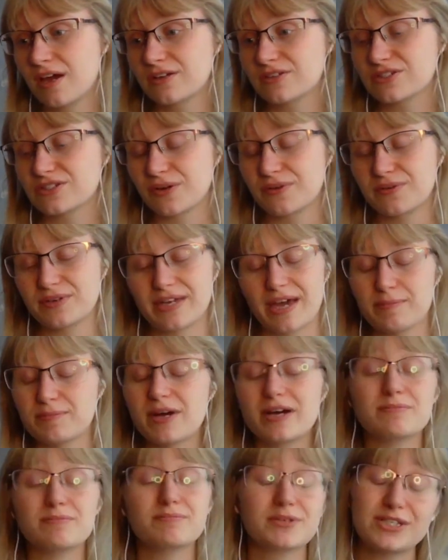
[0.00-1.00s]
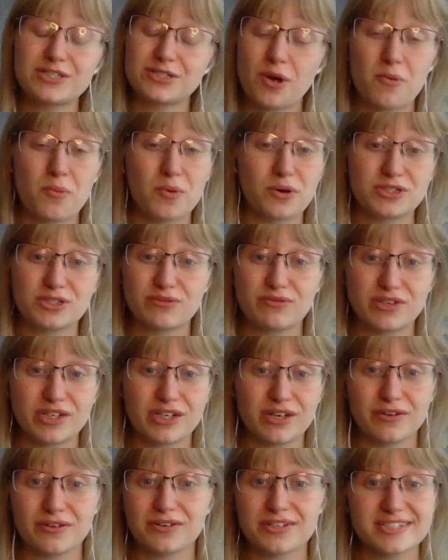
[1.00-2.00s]
So yeah, and please go watch the
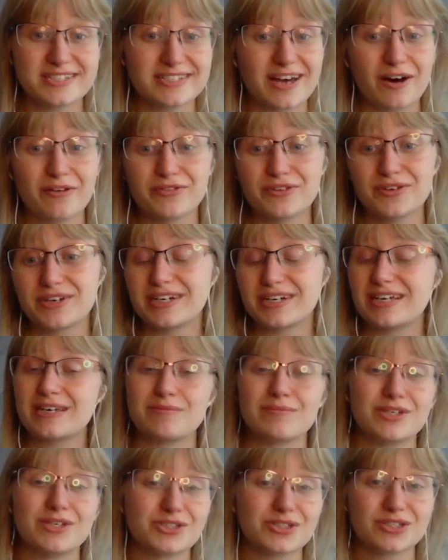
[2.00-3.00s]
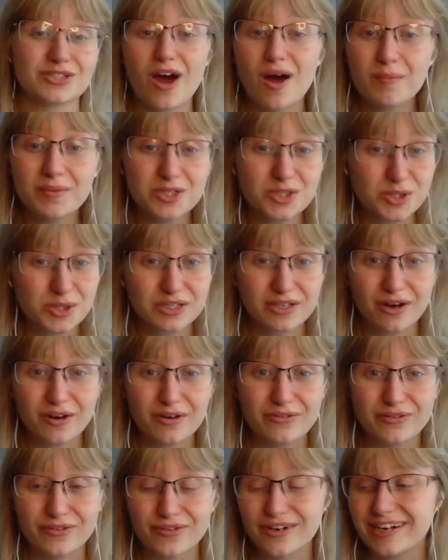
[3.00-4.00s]
video yourself. You can hear Mischa's commentary
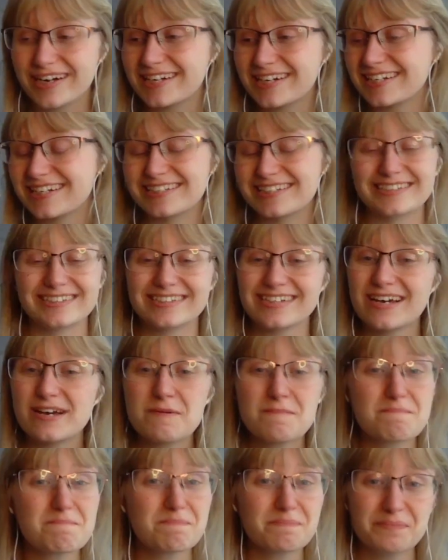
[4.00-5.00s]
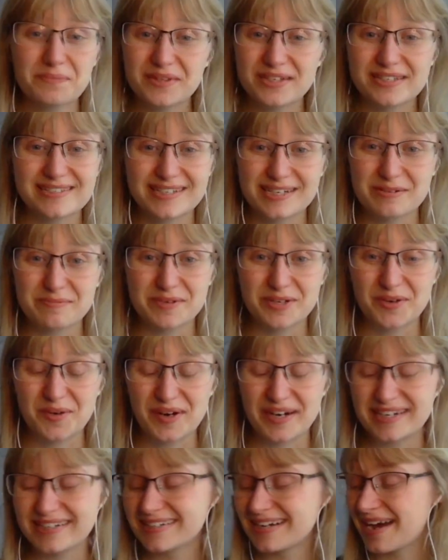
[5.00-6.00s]
over it, and it's gonna be
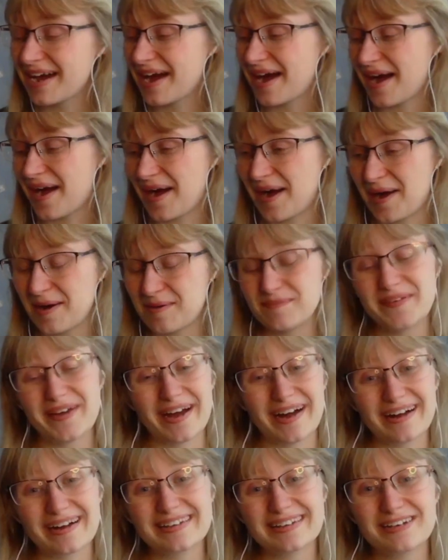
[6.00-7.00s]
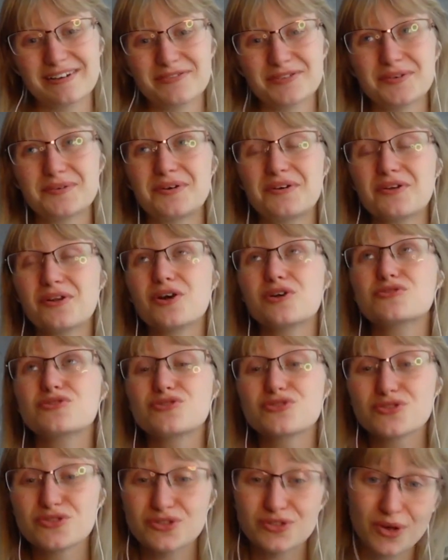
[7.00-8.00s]
great. Uh, but yeah, I love you all
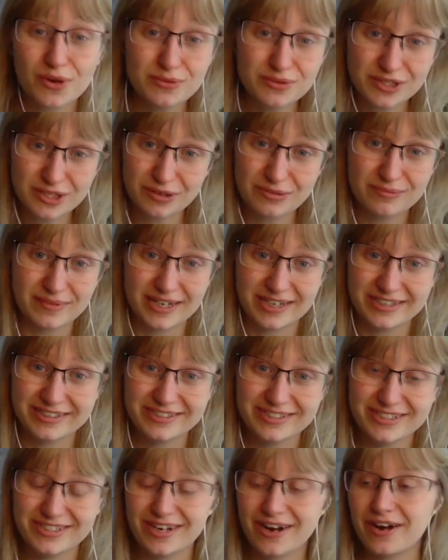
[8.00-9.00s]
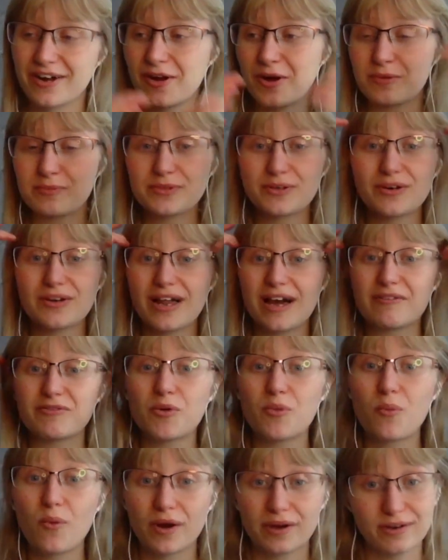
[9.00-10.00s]
so, so much. I hope you all have a
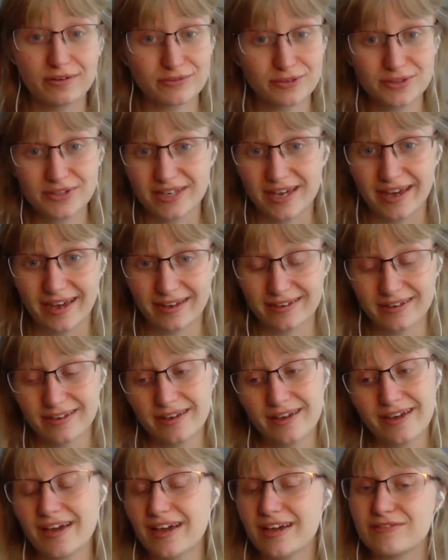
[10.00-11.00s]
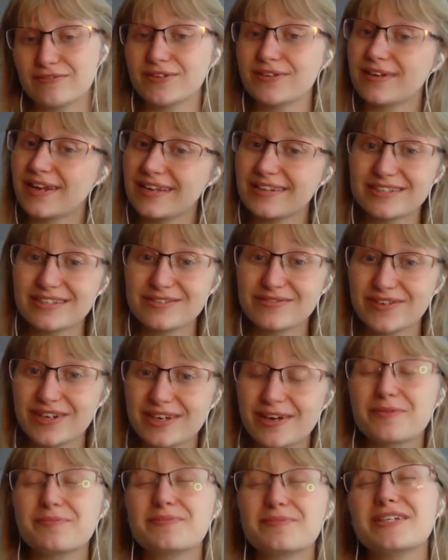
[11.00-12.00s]
wonderful day, if you like this
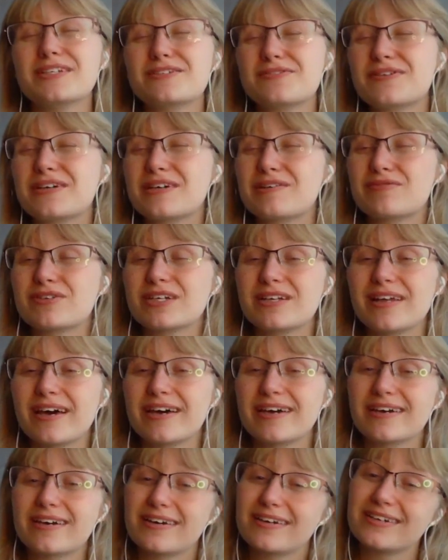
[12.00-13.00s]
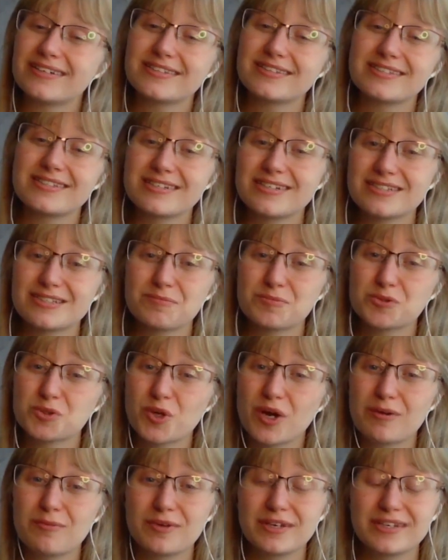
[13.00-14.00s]
video, please do give it a like and consider
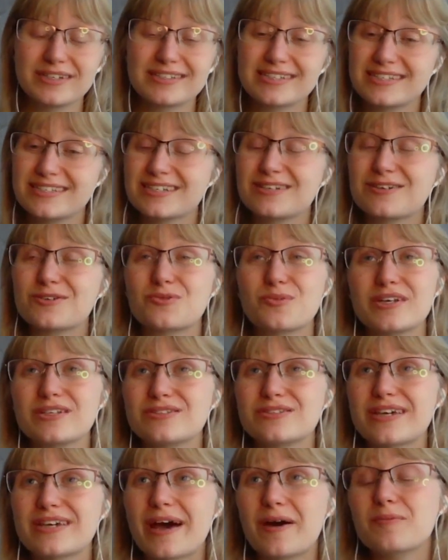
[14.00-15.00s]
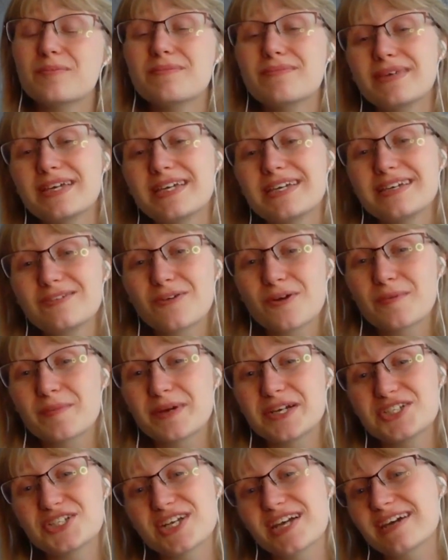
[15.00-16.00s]
subscribing because it's a good way to help me grow
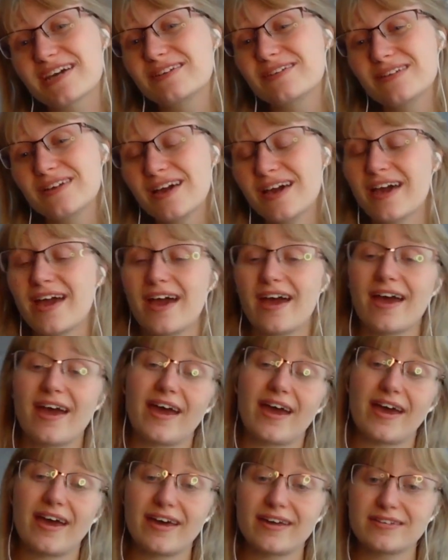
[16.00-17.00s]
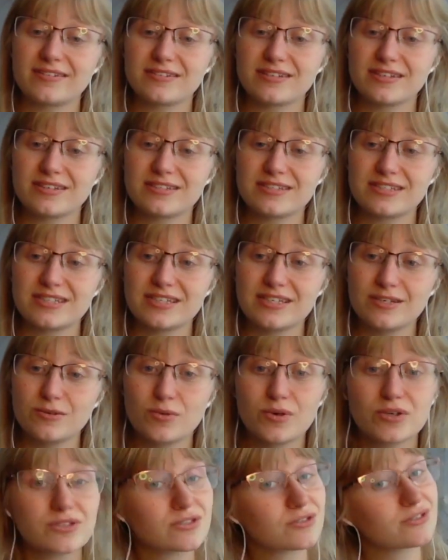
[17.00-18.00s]
my channel and see
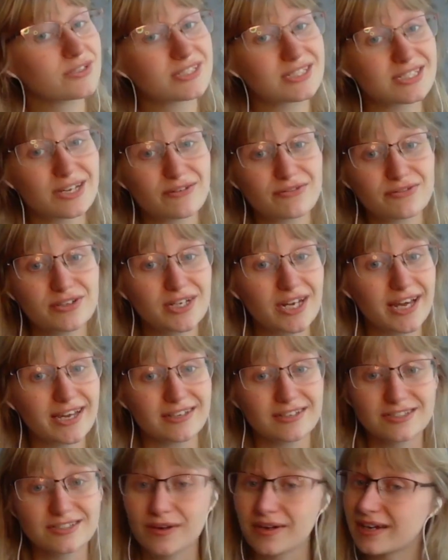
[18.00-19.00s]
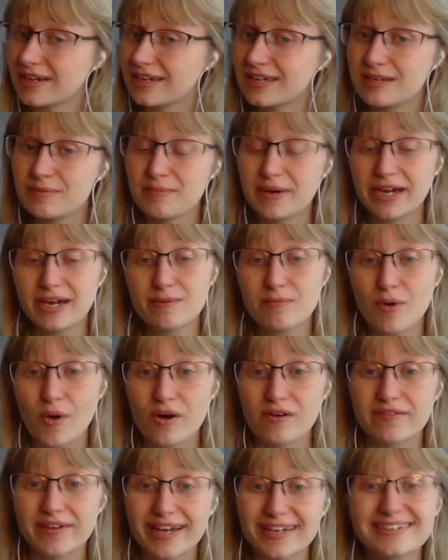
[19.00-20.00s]
what sort of stuff you like so I can keep making more
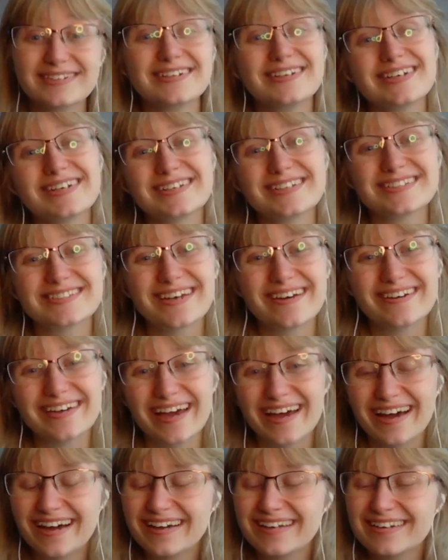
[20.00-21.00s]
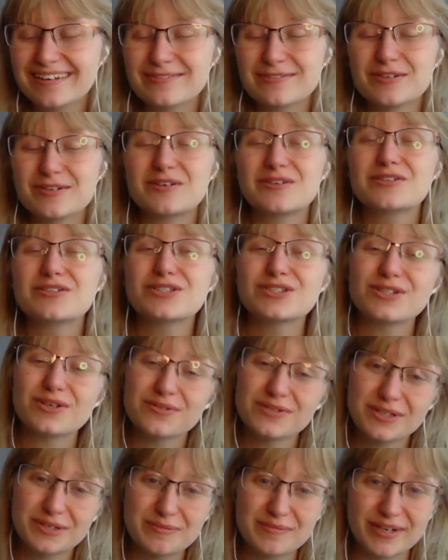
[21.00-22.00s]
of it. So yeah, I love you all so,
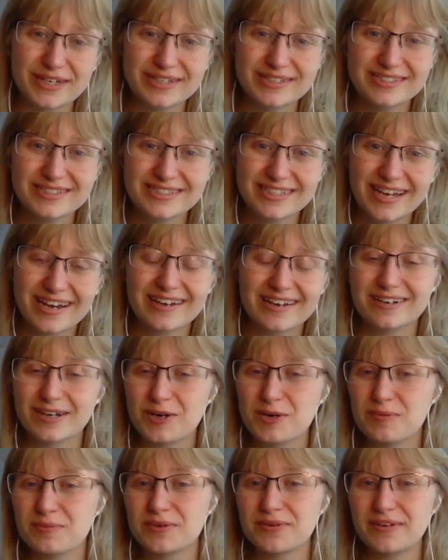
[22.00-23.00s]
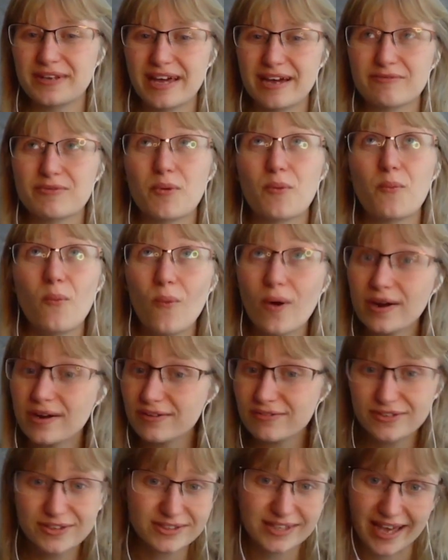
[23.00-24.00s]
so much and I hope you all have a
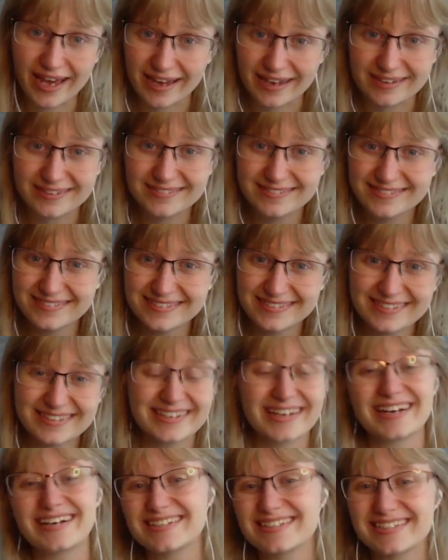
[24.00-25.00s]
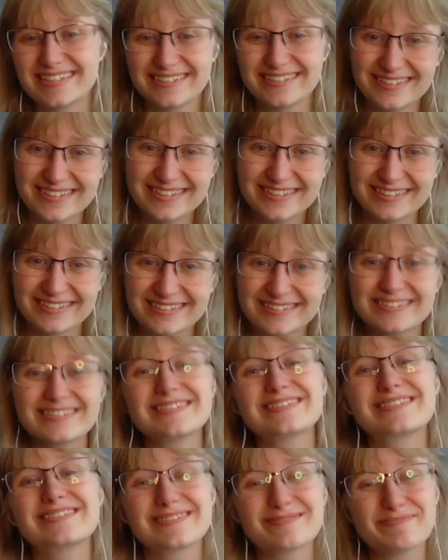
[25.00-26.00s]
wonderful day. I'll see you all soon.
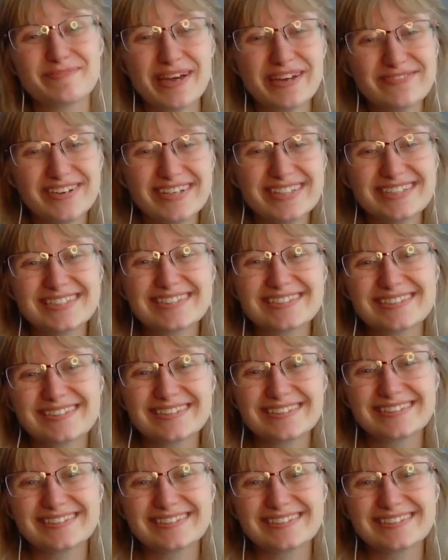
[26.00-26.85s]
Bye friends.